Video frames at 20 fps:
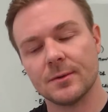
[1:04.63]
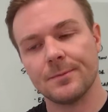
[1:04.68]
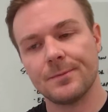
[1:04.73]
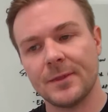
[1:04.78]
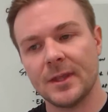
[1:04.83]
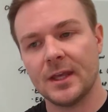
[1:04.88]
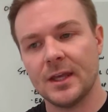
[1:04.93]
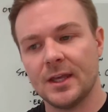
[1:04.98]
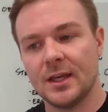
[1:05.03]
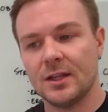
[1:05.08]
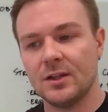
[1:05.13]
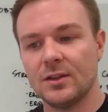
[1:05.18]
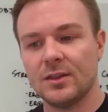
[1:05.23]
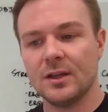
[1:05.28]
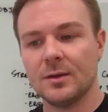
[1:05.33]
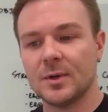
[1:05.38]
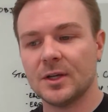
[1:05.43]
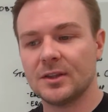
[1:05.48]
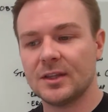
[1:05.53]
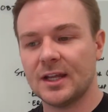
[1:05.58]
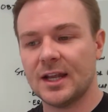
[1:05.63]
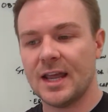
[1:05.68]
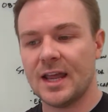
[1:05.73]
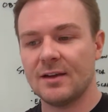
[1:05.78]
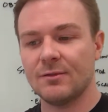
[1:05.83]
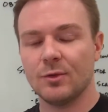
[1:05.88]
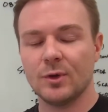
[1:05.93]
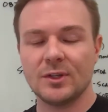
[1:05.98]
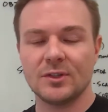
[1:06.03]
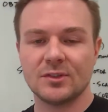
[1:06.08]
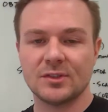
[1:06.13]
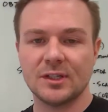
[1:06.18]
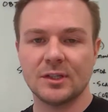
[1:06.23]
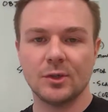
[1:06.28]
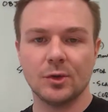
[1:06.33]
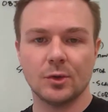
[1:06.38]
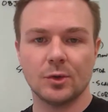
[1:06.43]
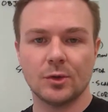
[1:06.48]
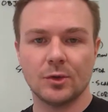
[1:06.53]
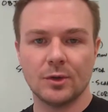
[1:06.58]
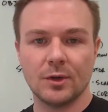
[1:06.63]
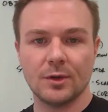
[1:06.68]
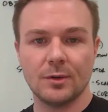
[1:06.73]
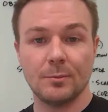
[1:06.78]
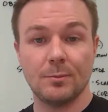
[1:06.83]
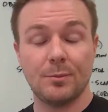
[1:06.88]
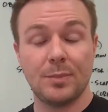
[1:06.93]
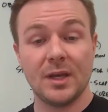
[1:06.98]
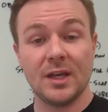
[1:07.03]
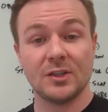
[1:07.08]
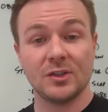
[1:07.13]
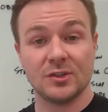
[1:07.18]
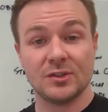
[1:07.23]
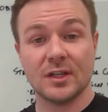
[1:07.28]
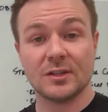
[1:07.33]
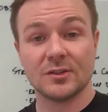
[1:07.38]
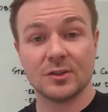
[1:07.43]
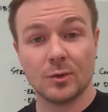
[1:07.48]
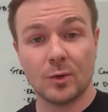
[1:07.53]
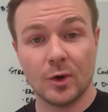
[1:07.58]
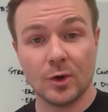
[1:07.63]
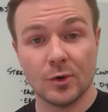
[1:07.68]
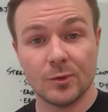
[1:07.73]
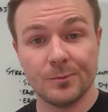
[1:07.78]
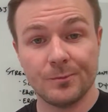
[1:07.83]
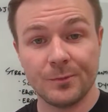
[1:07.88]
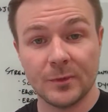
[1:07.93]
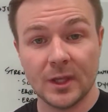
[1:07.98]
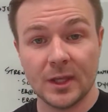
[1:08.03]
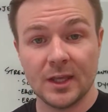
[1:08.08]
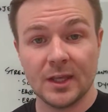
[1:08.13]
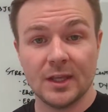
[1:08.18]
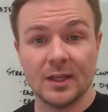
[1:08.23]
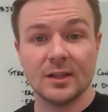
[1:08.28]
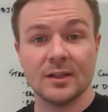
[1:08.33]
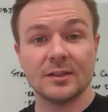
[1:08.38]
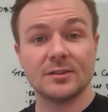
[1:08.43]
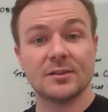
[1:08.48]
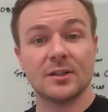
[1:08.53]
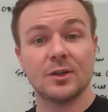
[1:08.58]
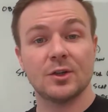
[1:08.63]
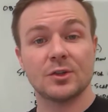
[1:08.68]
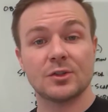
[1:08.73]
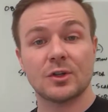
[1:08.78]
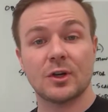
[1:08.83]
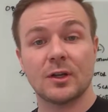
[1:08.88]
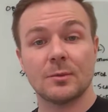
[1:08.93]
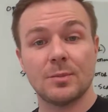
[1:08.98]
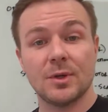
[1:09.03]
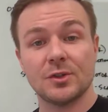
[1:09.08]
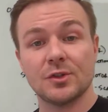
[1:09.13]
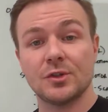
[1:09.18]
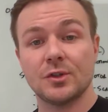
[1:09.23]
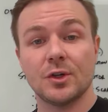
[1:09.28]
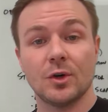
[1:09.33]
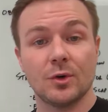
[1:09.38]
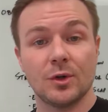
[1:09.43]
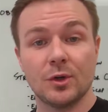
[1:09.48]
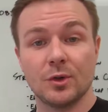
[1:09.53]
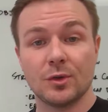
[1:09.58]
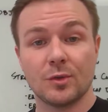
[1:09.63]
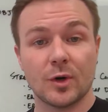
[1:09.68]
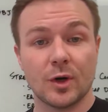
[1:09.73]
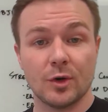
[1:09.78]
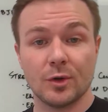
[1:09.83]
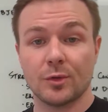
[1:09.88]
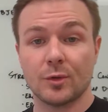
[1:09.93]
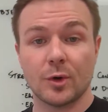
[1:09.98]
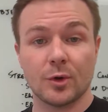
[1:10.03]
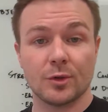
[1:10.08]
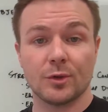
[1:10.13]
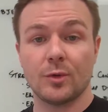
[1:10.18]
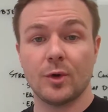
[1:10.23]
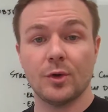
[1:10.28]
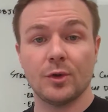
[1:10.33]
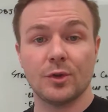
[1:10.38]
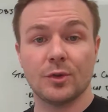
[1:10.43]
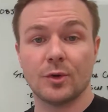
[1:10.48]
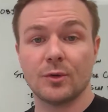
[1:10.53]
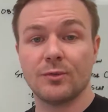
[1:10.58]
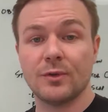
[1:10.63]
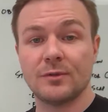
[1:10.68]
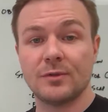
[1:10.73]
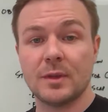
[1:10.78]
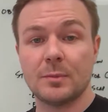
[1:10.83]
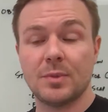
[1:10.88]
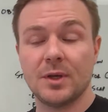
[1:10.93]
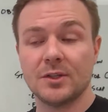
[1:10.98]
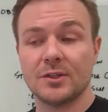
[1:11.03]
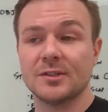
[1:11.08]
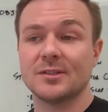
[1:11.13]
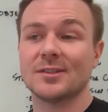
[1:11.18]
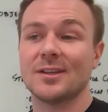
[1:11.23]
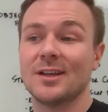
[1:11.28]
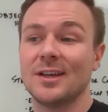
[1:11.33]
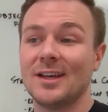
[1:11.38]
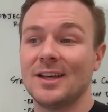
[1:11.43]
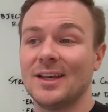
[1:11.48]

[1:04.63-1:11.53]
And you think about that, every single pitch that's thrown, let's say you're a starting pitcher, you go and you throw, you throw 50 pitches.